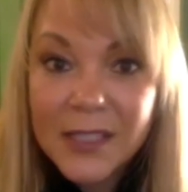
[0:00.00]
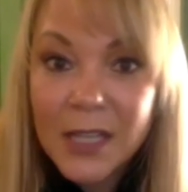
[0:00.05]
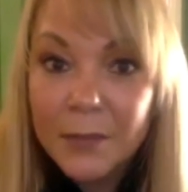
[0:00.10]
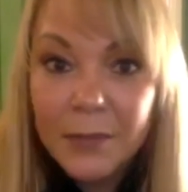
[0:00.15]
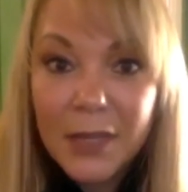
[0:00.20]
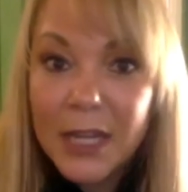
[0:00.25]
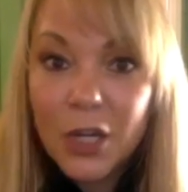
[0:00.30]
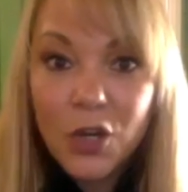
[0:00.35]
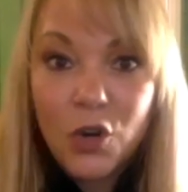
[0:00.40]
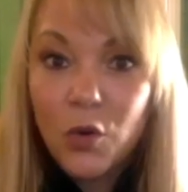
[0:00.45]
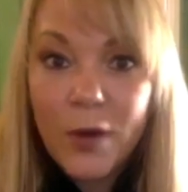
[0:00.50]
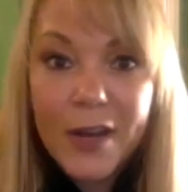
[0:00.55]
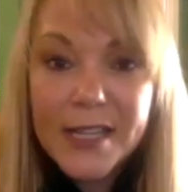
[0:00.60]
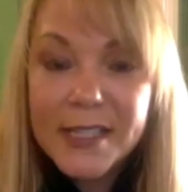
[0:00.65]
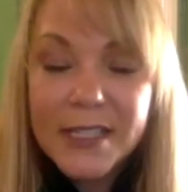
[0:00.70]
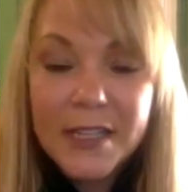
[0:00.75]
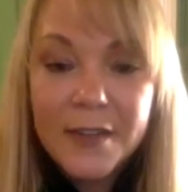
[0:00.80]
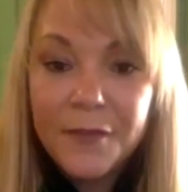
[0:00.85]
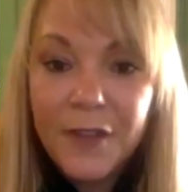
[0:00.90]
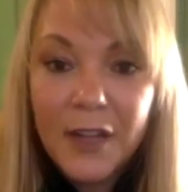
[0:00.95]
They had some like
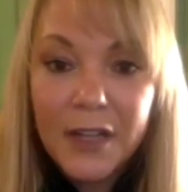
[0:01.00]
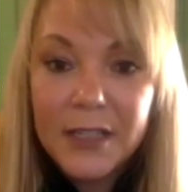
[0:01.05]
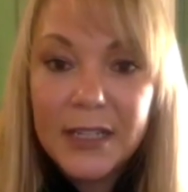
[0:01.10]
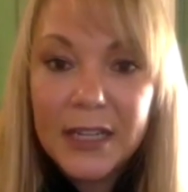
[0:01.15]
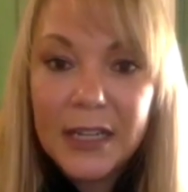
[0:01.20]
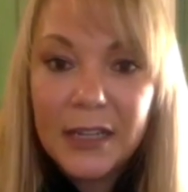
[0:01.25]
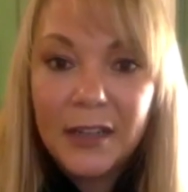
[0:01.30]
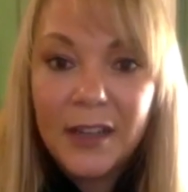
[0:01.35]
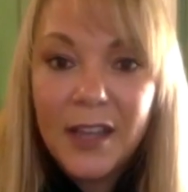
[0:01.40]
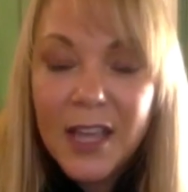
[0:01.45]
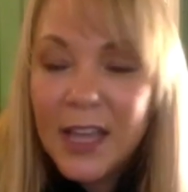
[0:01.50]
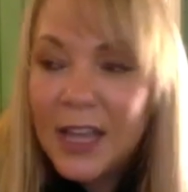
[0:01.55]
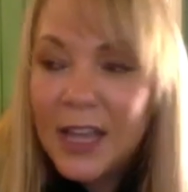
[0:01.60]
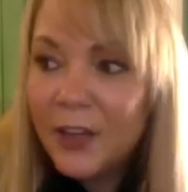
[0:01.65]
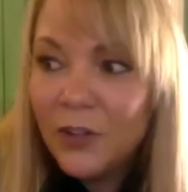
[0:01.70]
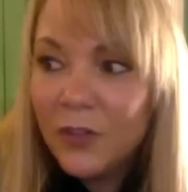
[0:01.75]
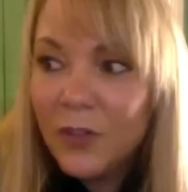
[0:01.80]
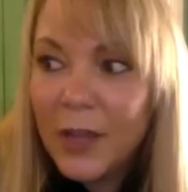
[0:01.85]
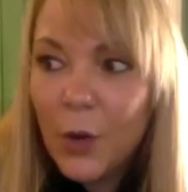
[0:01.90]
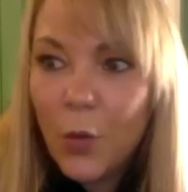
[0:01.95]
crazy
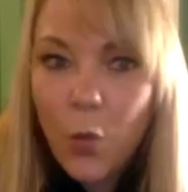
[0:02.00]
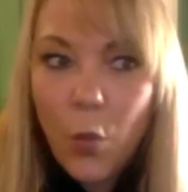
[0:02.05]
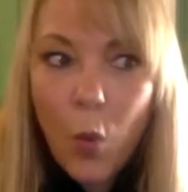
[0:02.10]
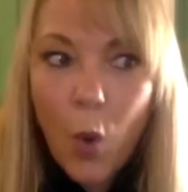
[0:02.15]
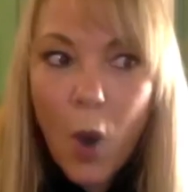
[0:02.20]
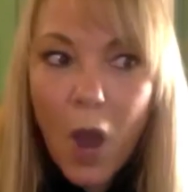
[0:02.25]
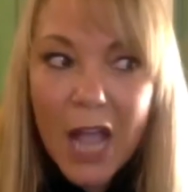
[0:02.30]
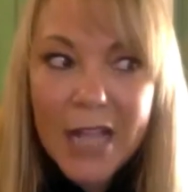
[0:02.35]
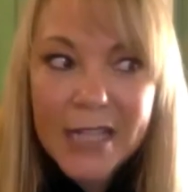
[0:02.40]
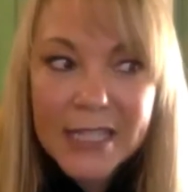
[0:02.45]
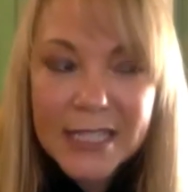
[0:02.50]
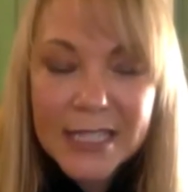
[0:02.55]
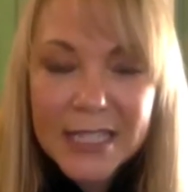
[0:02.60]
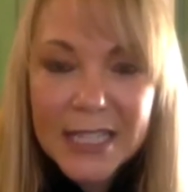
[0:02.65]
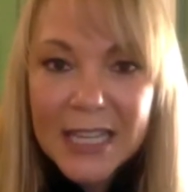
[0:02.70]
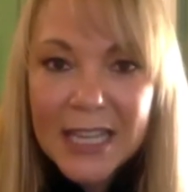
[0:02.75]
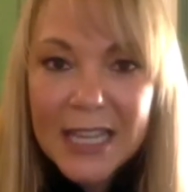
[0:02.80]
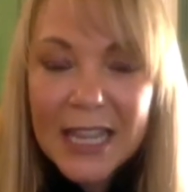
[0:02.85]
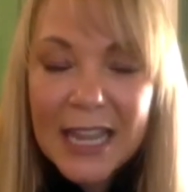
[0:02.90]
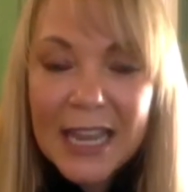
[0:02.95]
funding. And you're like,
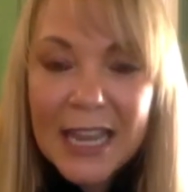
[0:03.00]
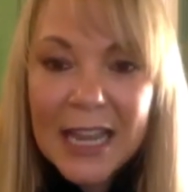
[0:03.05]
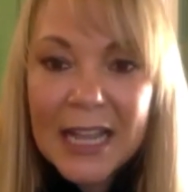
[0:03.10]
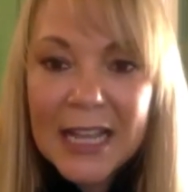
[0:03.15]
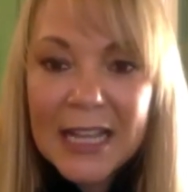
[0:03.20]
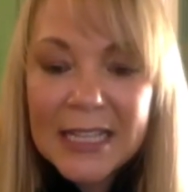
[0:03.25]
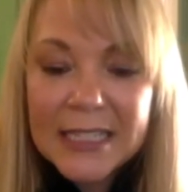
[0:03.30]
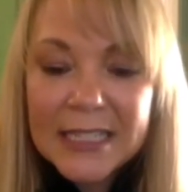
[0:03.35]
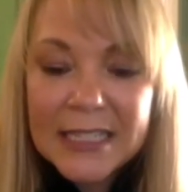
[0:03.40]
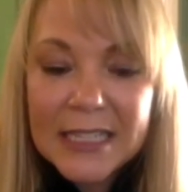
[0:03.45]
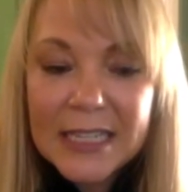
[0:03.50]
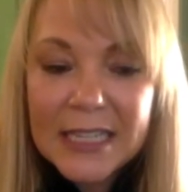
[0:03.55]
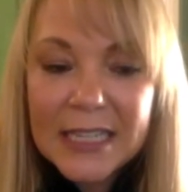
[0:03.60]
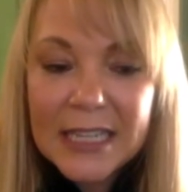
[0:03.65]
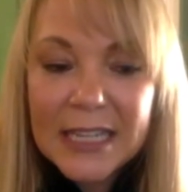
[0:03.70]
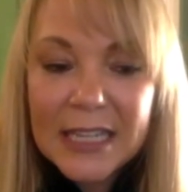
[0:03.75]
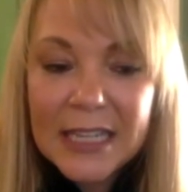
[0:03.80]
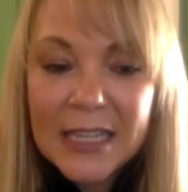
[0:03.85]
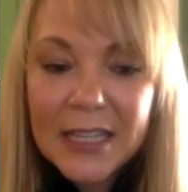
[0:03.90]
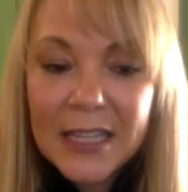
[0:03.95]
what?
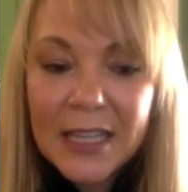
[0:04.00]
And